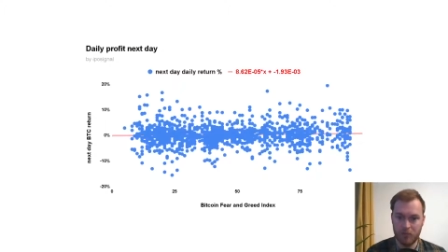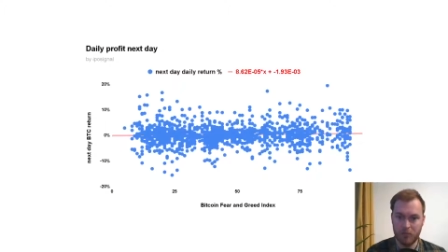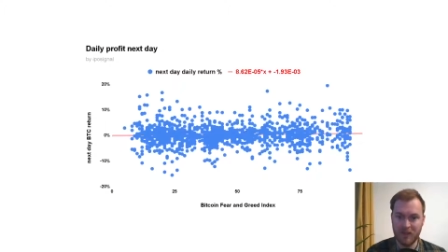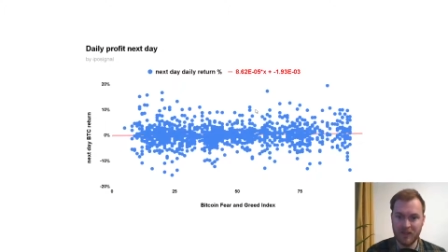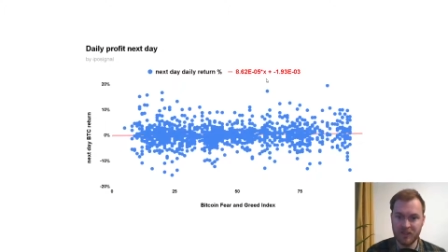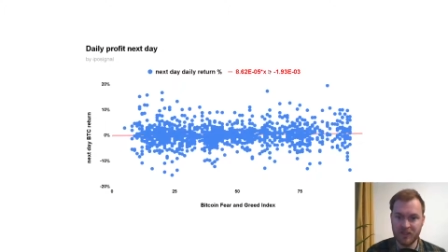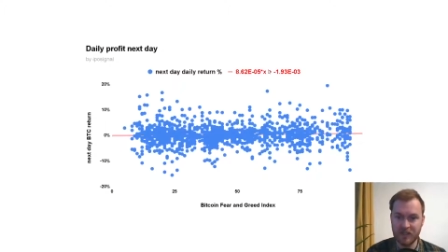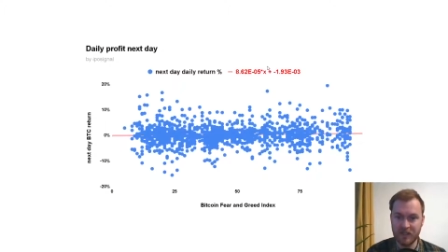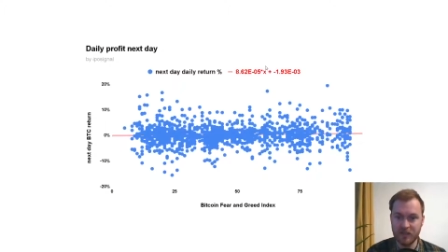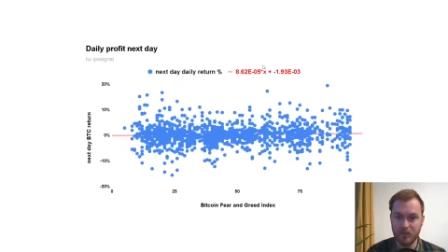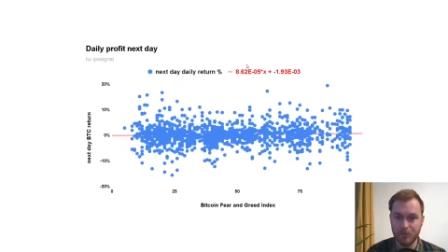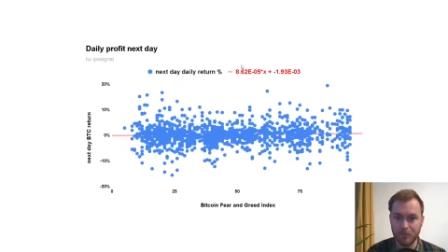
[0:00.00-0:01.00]

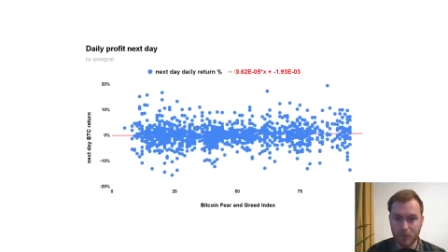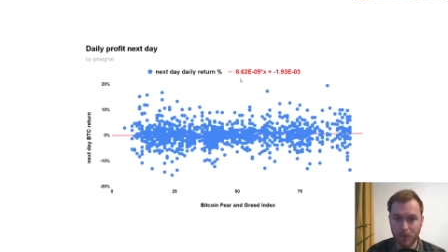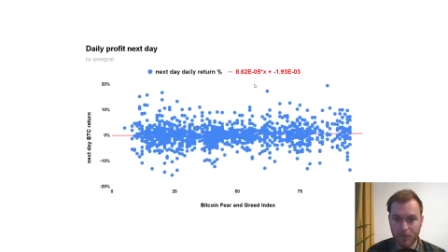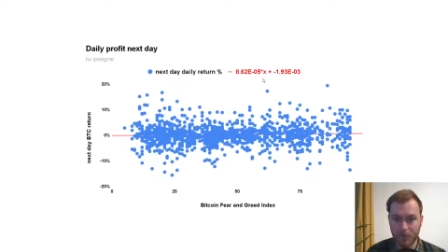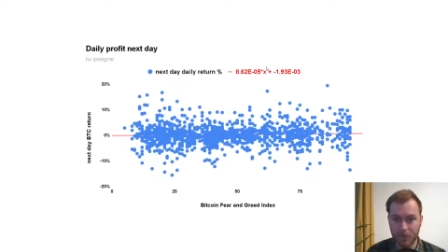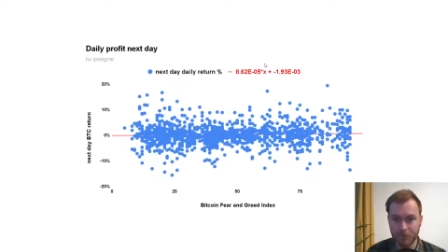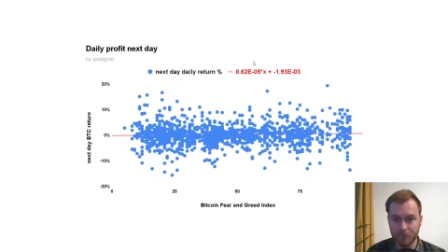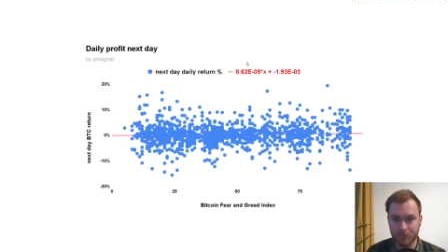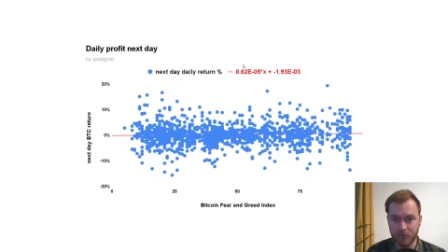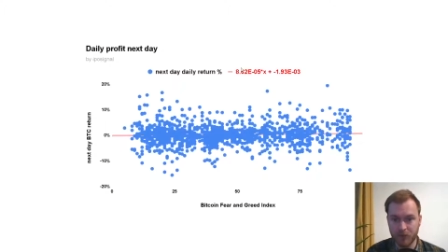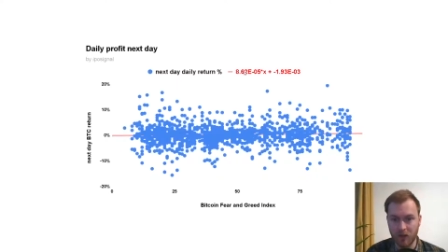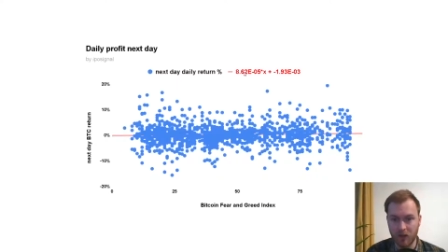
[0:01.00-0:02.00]
basically,
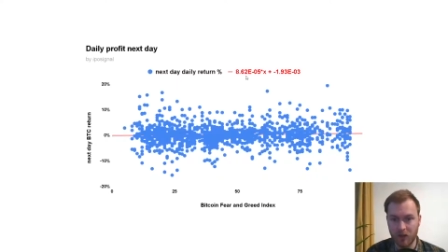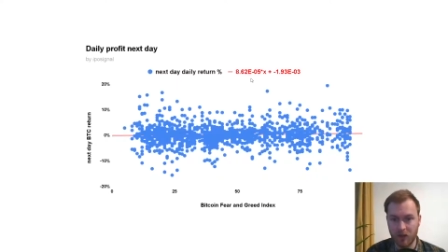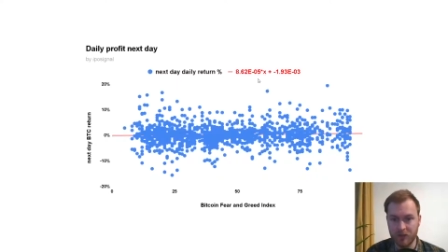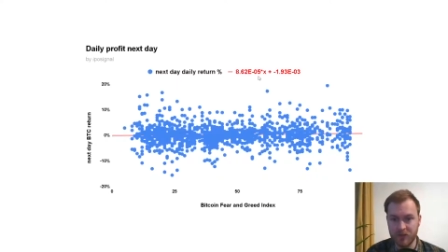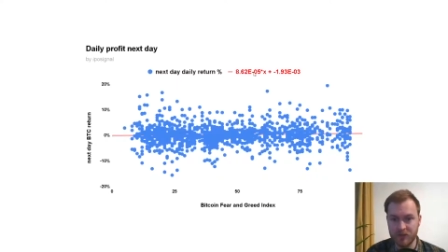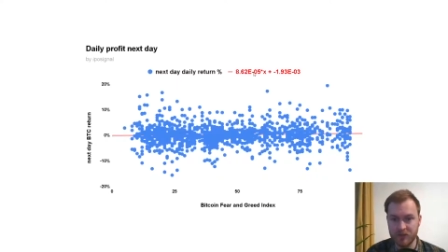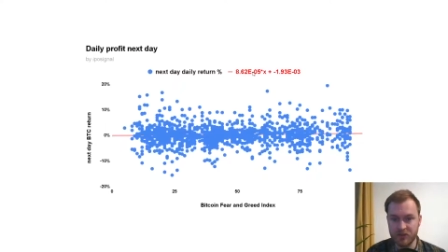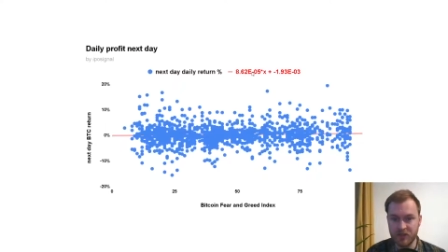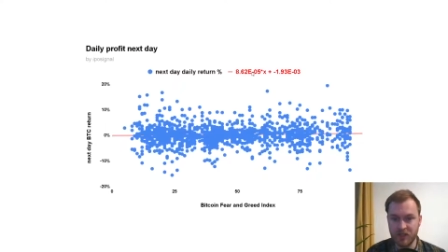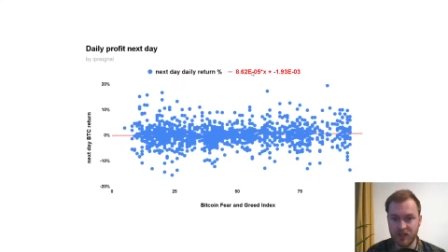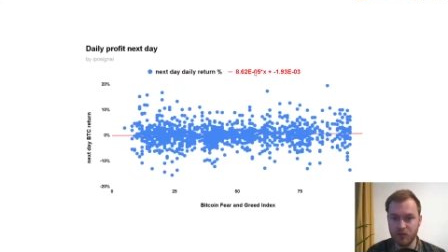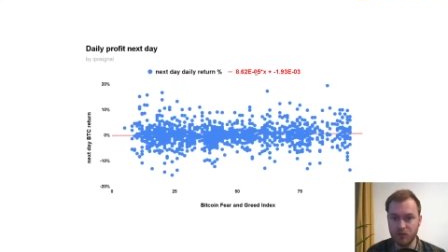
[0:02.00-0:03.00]
this is
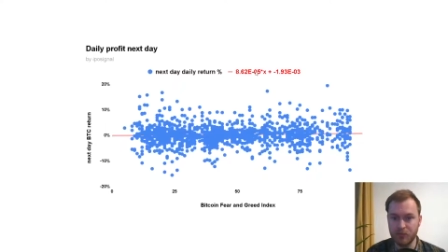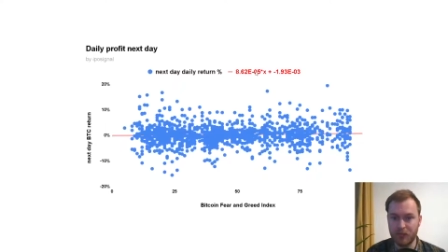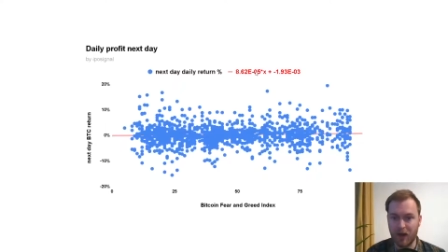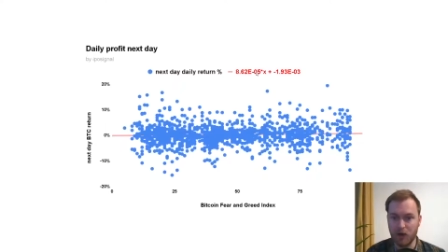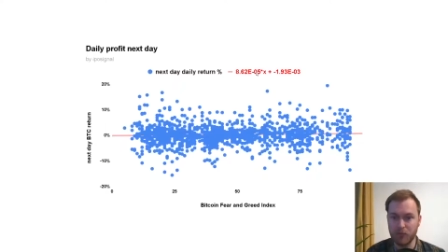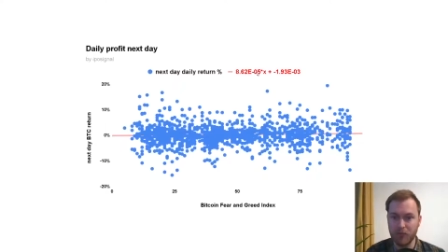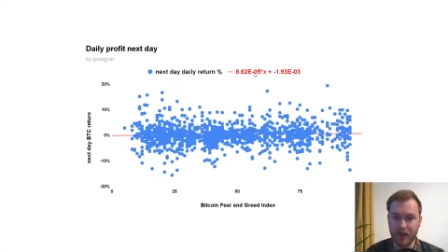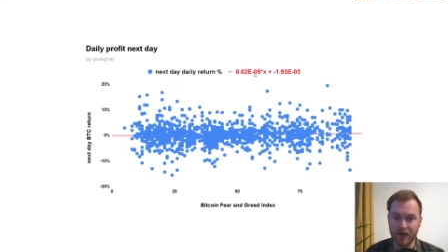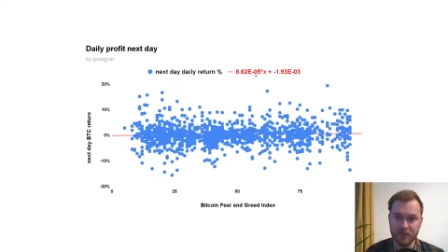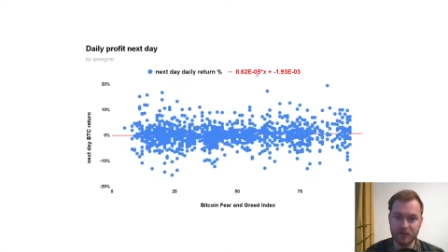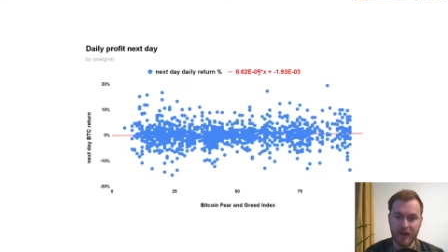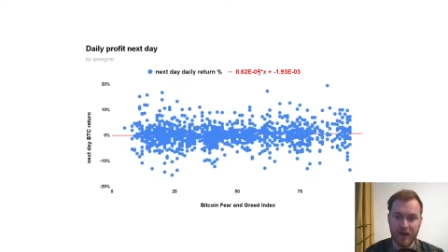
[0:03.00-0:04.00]
e to the power
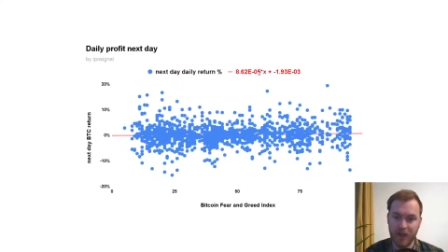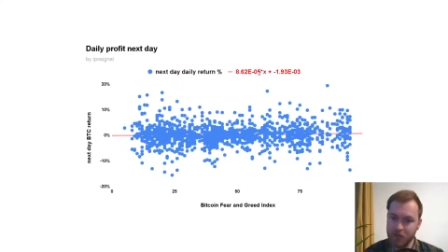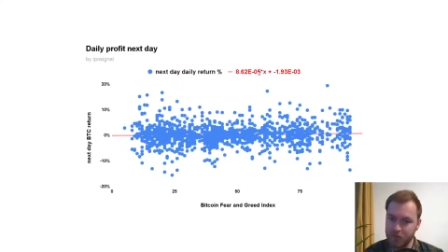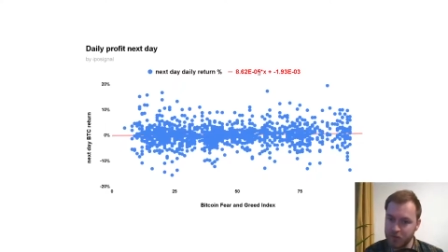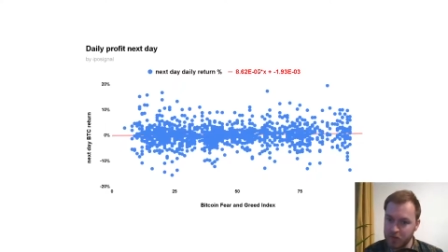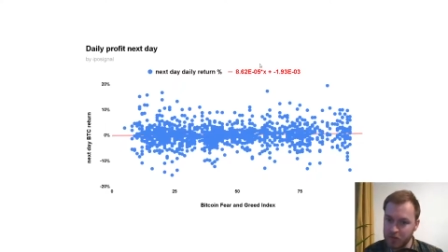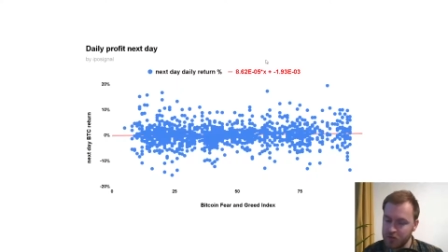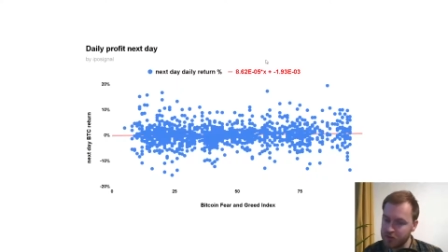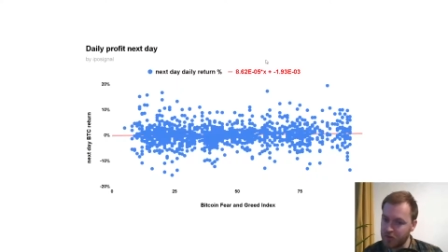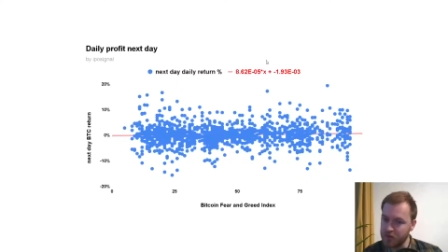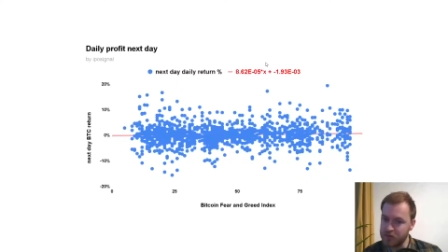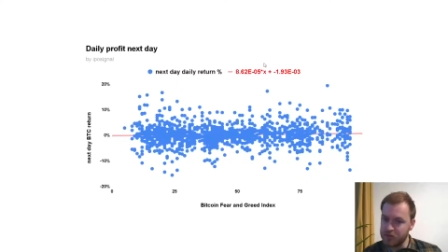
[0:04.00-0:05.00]
minus 5.
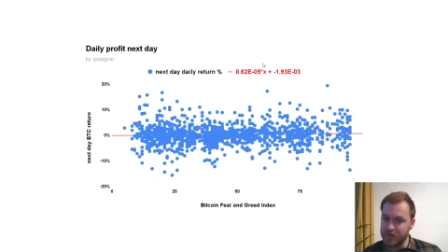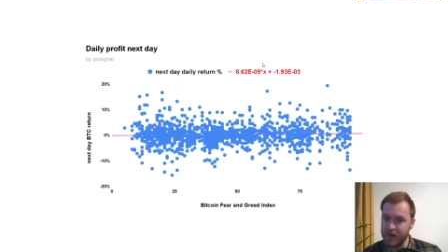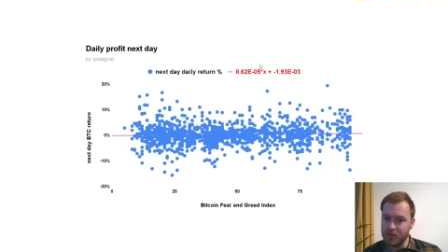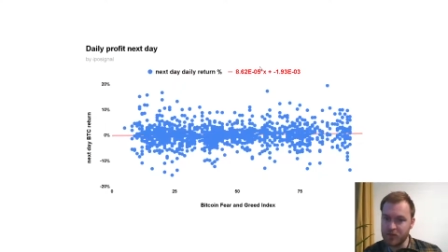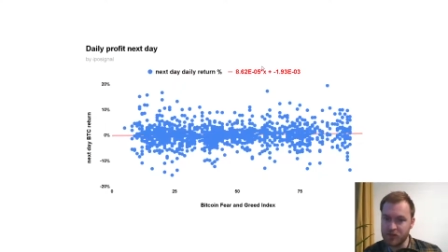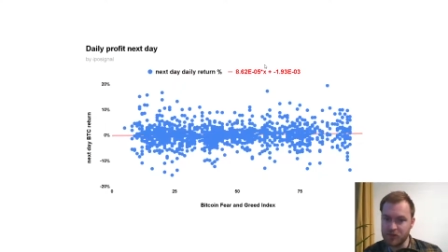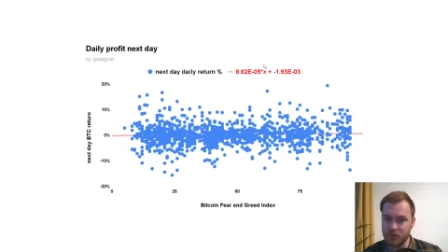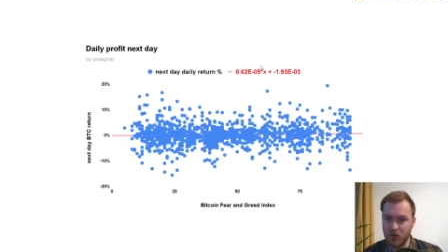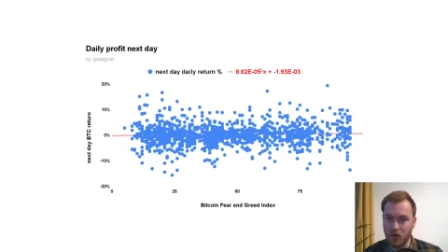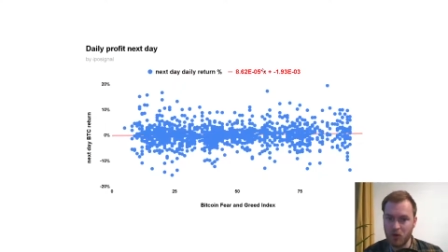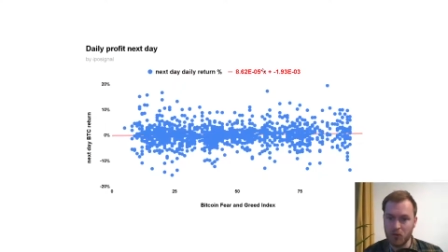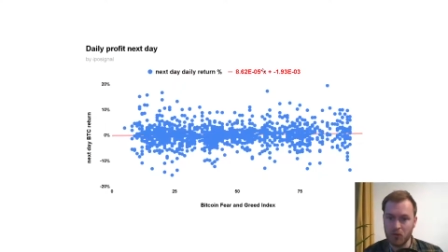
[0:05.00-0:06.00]
So it's a very
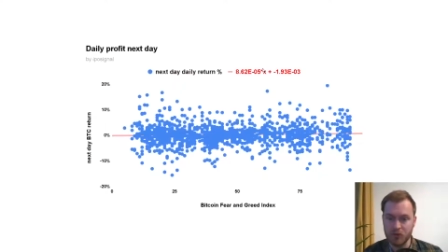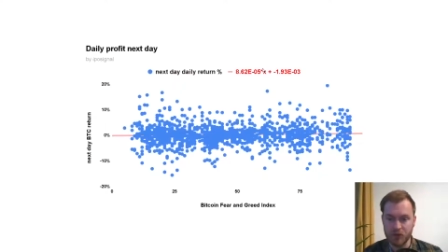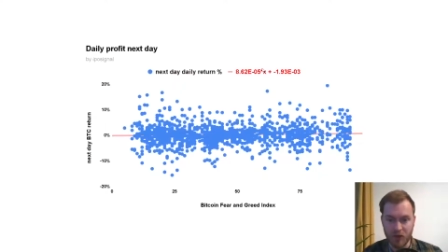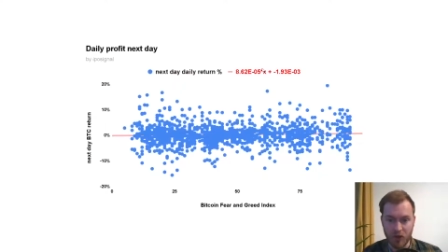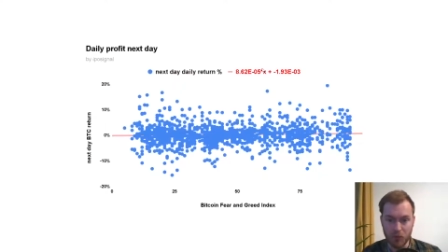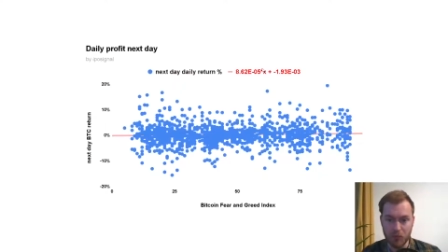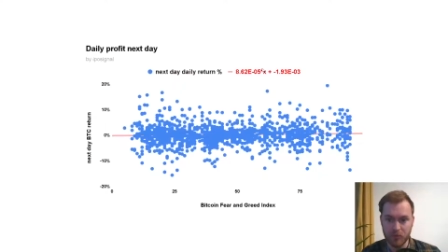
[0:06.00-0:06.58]
small slope.